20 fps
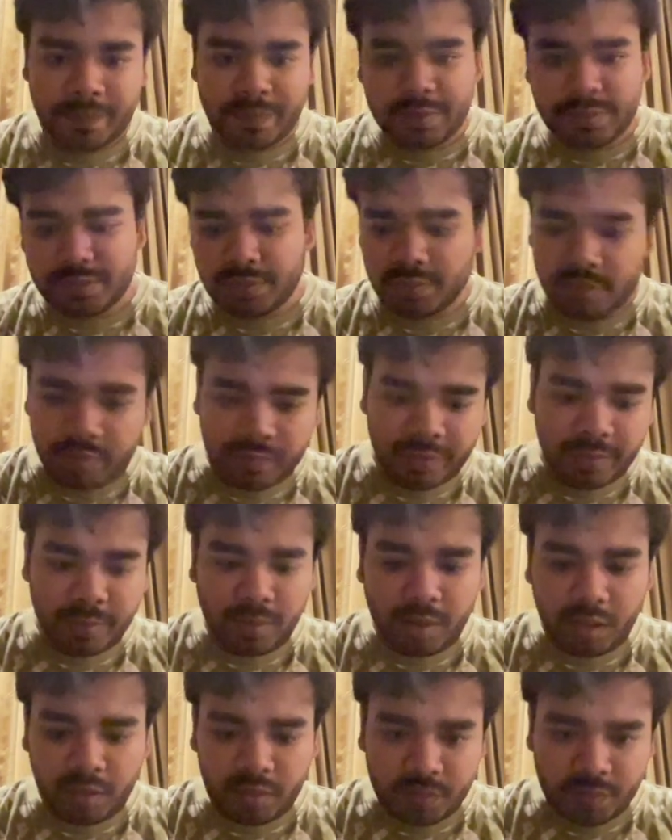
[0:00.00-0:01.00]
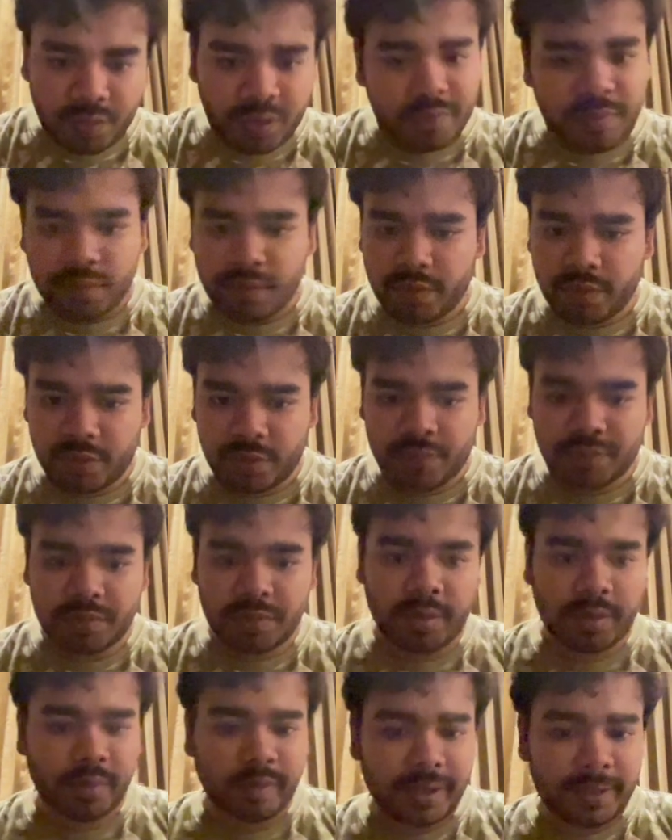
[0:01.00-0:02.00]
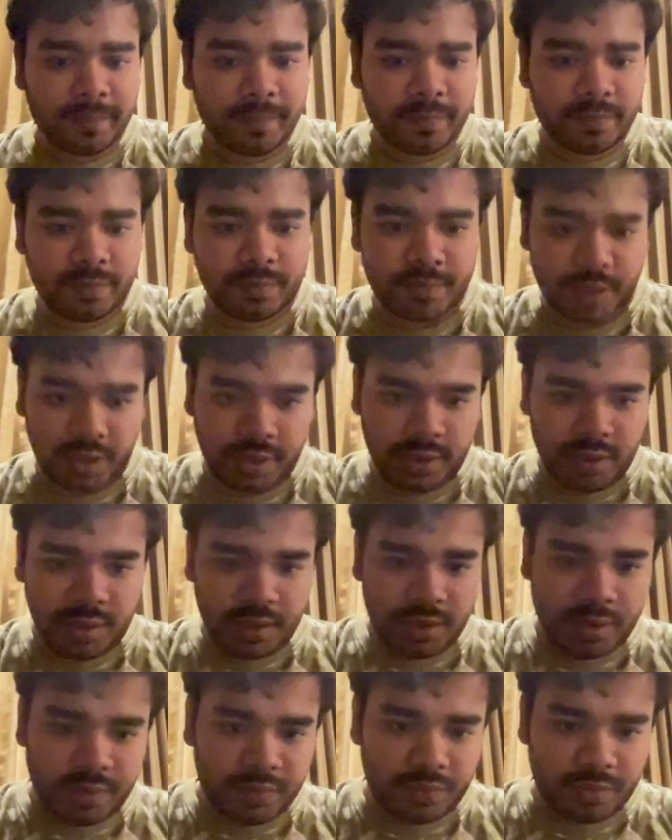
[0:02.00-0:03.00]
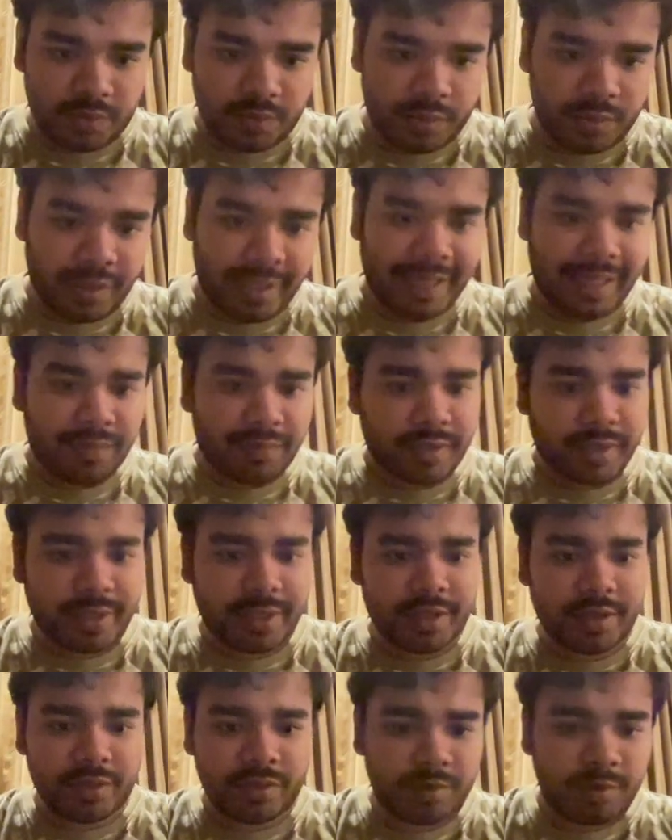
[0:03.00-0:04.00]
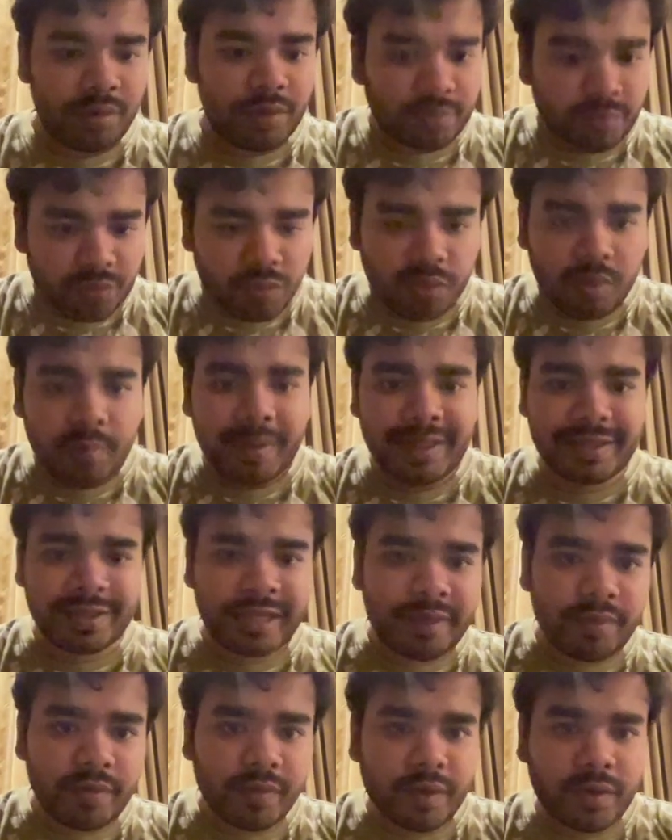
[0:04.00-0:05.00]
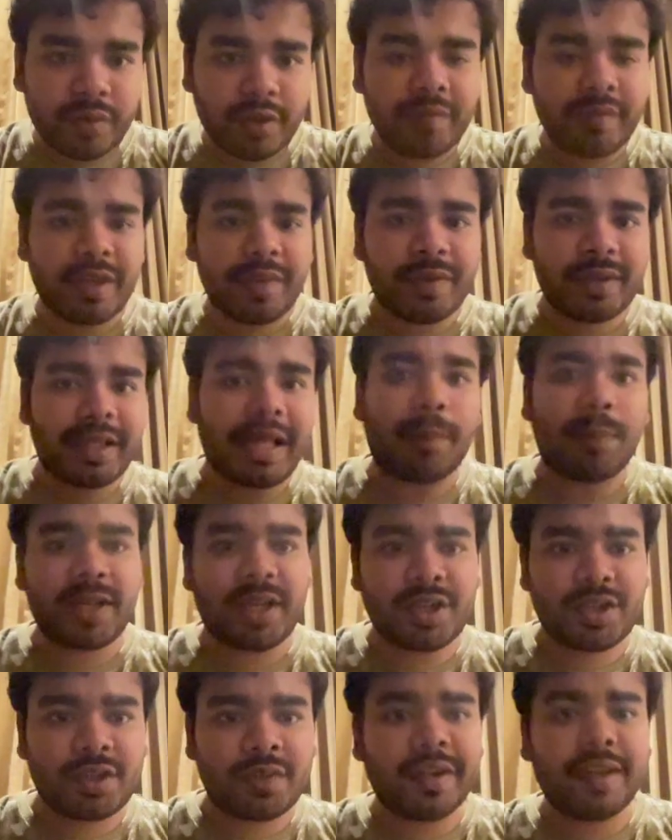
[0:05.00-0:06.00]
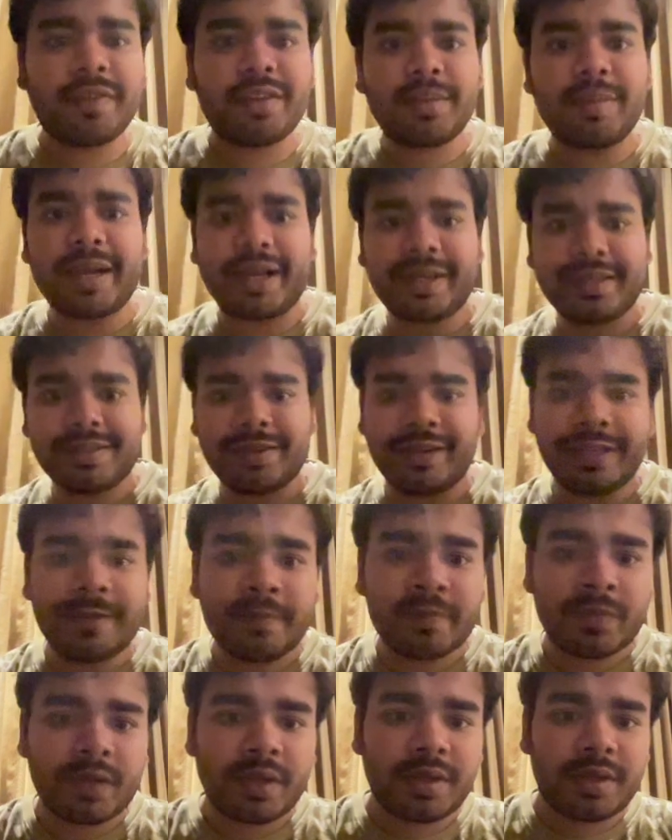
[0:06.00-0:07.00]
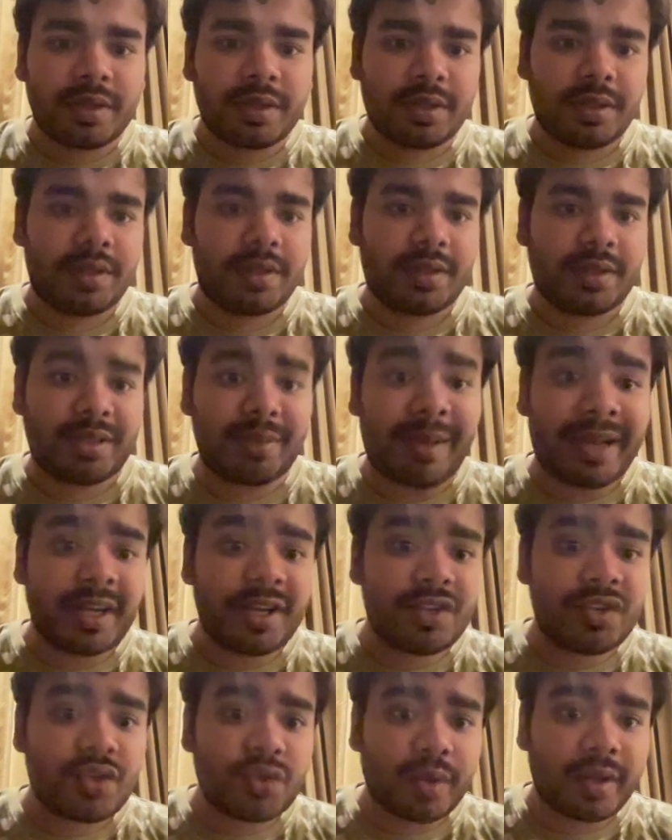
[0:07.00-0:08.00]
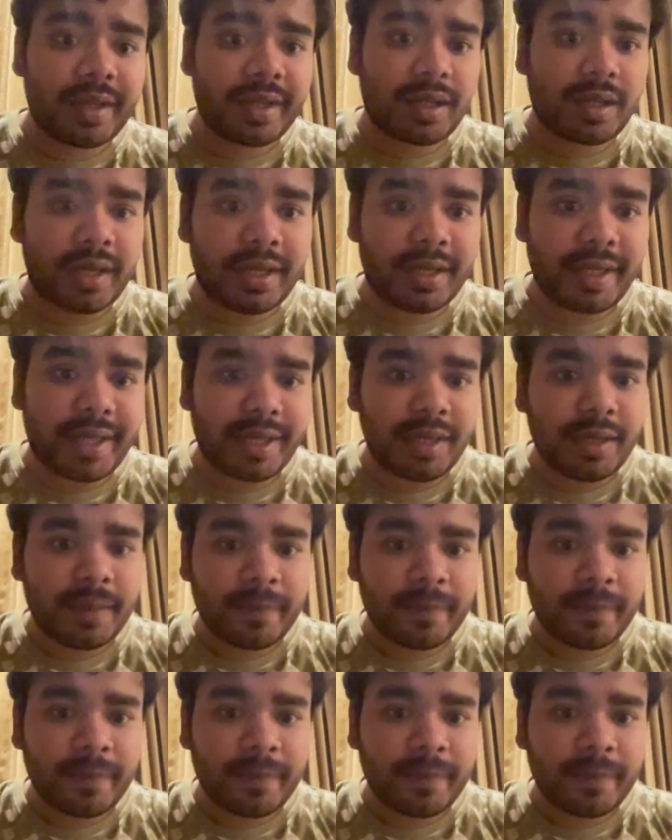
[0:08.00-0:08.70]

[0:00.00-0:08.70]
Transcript: So from now onwards, we are going to use NodeMon only. Yeah. So I have created the NodeMon. So basically, what we are doing whenever the backend is running, the backend should contain,